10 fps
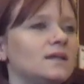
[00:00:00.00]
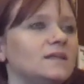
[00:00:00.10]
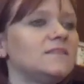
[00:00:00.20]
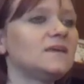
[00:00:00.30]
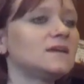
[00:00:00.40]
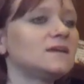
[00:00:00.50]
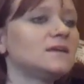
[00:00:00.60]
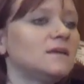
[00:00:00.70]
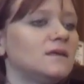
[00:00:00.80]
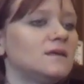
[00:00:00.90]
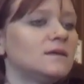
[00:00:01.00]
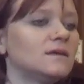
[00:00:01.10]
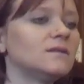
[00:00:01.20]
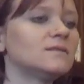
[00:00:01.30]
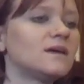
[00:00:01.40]
Anything
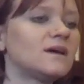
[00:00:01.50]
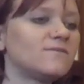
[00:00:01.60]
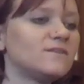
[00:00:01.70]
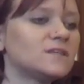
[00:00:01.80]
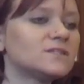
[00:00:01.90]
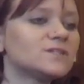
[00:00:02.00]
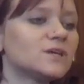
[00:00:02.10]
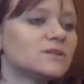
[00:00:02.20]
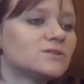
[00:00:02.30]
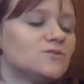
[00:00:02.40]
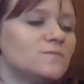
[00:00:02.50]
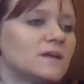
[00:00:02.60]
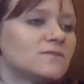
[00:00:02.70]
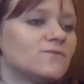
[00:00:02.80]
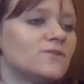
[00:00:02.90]
that feels too
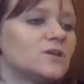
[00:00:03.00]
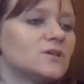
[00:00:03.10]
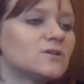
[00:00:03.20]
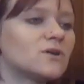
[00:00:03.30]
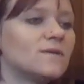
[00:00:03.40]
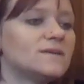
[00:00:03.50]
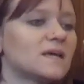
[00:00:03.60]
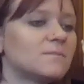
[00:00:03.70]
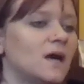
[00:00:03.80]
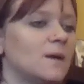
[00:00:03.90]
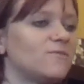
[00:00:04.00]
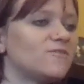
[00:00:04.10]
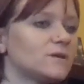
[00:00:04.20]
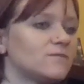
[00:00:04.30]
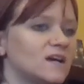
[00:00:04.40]
painful, you can always come up
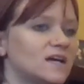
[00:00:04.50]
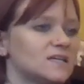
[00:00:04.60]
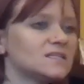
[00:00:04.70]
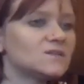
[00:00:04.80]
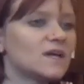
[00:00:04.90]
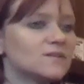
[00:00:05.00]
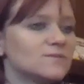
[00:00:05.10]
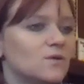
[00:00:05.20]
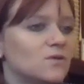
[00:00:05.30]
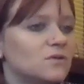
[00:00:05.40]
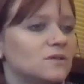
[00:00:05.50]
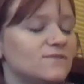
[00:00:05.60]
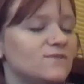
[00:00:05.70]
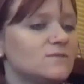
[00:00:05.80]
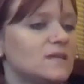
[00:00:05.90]
for a rest as we hold
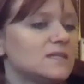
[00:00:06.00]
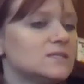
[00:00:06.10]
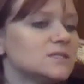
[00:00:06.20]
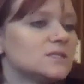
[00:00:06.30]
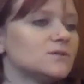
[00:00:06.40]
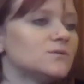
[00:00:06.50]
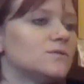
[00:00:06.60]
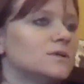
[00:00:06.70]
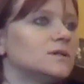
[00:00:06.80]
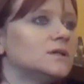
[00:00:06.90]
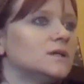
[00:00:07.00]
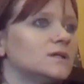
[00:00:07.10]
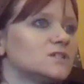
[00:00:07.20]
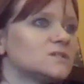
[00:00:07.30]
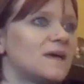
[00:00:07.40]
if you need to.
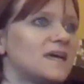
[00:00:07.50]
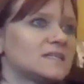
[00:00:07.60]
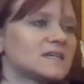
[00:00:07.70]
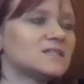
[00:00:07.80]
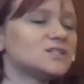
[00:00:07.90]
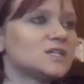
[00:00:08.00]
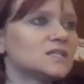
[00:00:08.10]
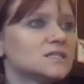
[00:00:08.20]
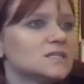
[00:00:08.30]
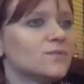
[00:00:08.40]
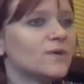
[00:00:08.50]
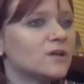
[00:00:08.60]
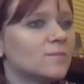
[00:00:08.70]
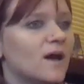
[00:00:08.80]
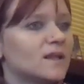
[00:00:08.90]
Just pay attention to what
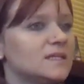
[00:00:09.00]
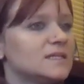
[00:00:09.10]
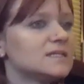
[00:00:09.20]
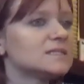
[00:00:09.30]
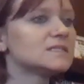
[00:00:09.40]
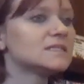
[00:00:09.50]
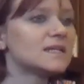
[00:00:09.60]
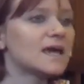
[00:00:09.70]
your body needs